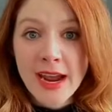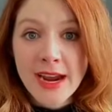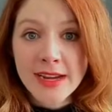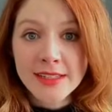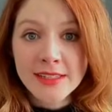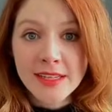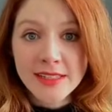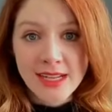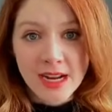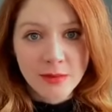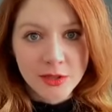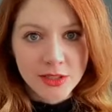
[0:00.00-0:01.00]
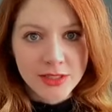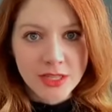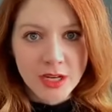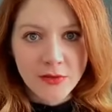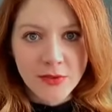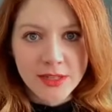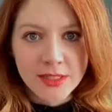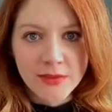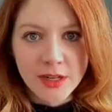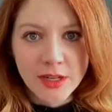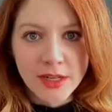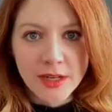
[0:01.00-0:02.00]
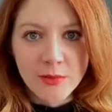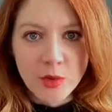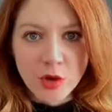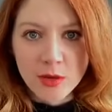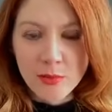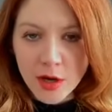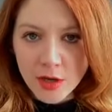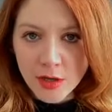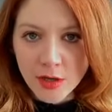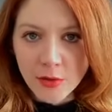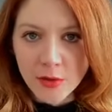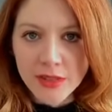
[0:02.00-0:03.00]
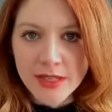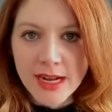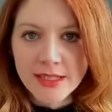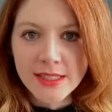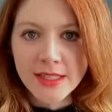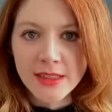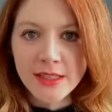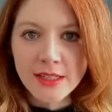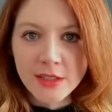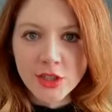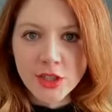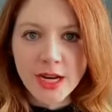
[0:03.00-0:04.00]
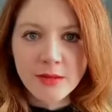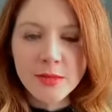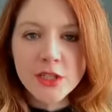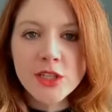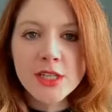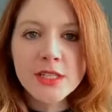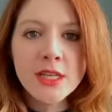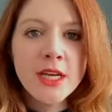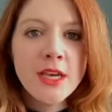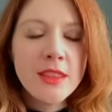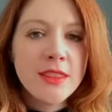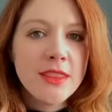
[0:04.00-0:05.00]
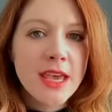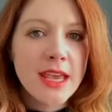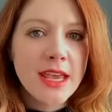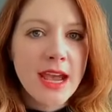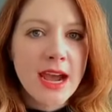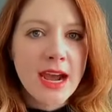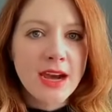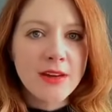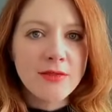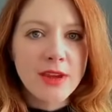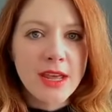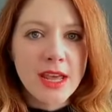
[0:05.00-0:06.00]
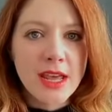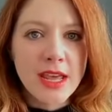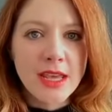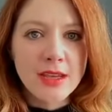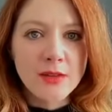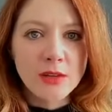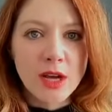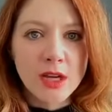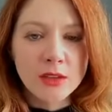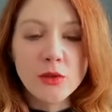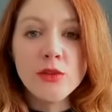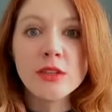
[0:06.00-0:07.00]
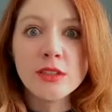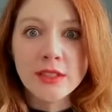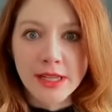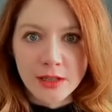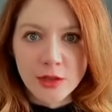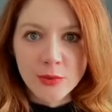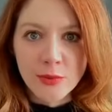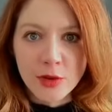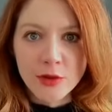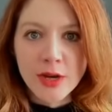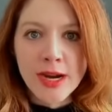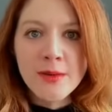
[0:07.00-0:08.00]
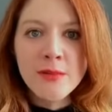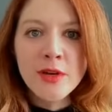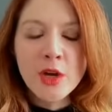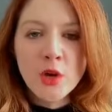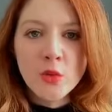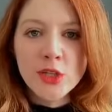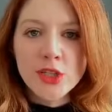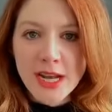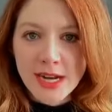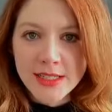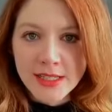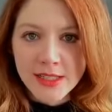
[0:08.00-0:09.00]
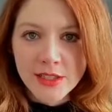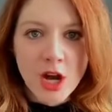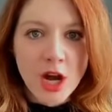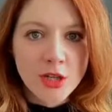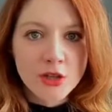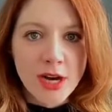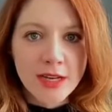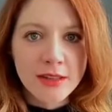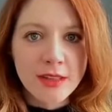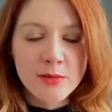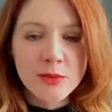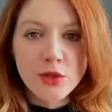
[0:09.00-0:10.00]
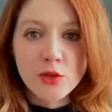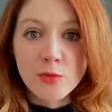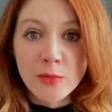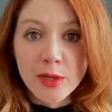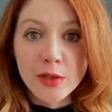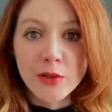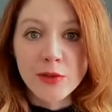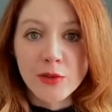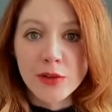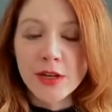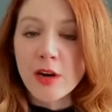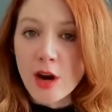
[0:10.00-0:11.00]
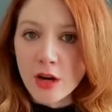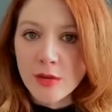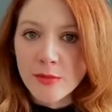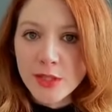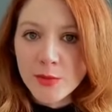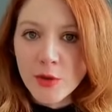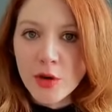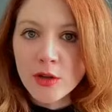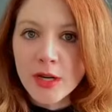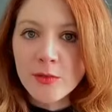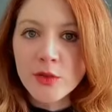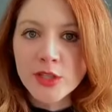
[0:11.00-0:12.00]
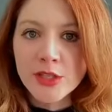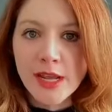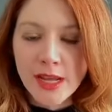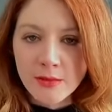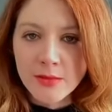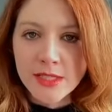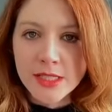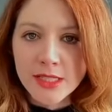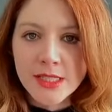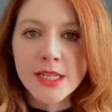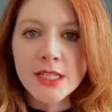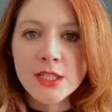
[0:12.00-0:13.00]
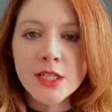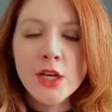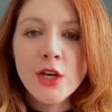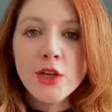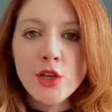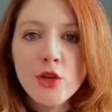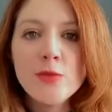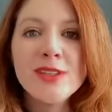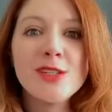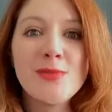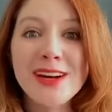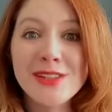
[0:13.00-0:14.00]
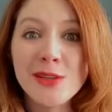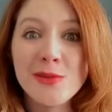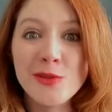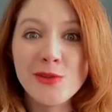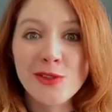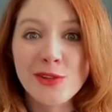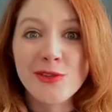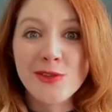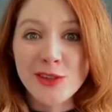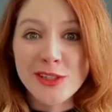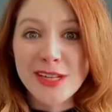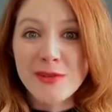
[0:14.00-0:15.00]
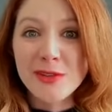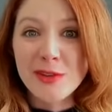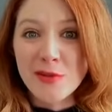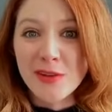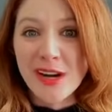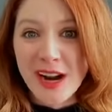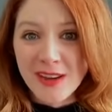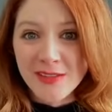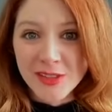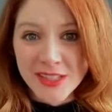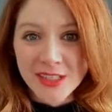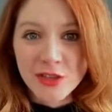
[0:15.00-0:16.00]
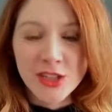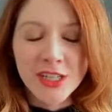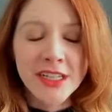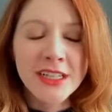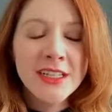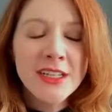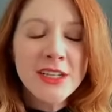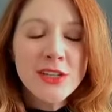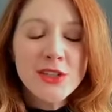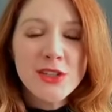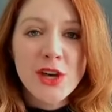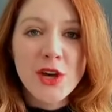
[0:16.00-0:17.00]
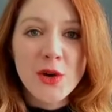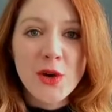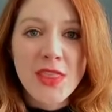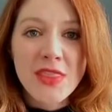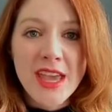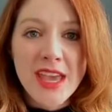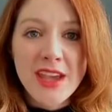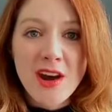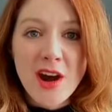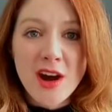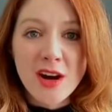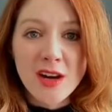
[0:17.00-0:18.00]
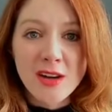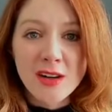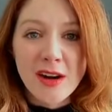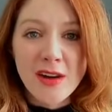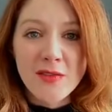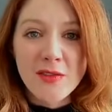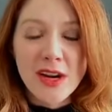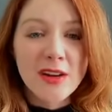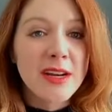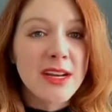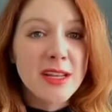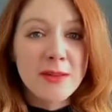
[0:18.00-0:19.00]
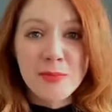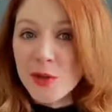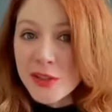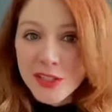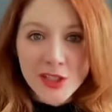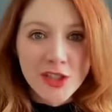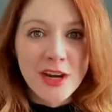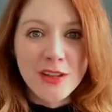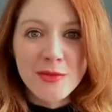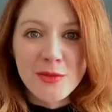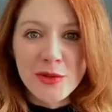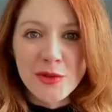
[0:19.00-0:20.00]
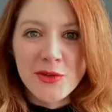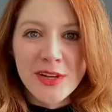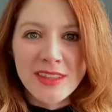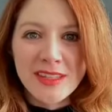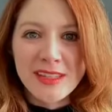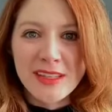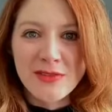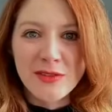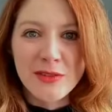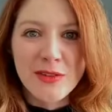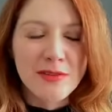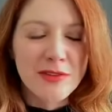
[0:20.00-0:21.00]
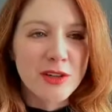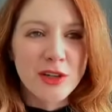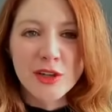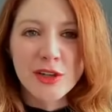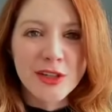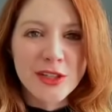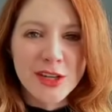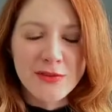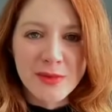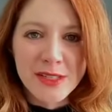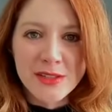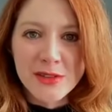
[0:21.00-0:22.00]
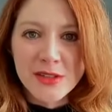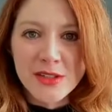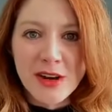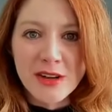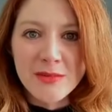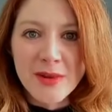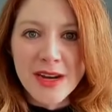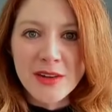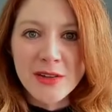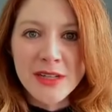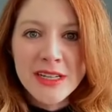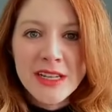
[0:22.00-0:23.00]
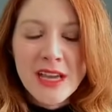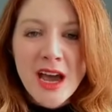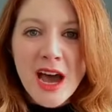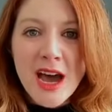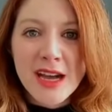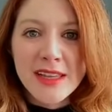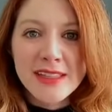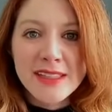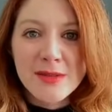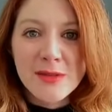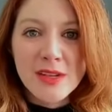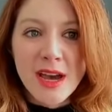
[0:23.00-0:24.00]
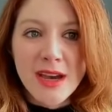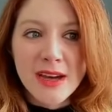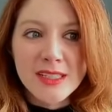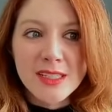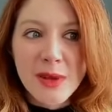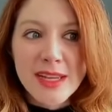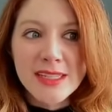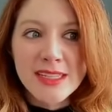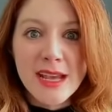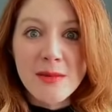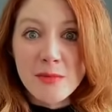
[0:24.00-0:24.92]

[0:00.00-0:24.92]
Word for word: has established itself as a very important partner with NASA. I think, as Chad mentioned, they have a lunar lander program, which NASA has contracted them to build for their Artemis program, which aims to send humans back to the moon for the first time in over a half century. So they are very bullish on the moon. I think if you've ever heard Jeff Bezos talk about uh, his uh, space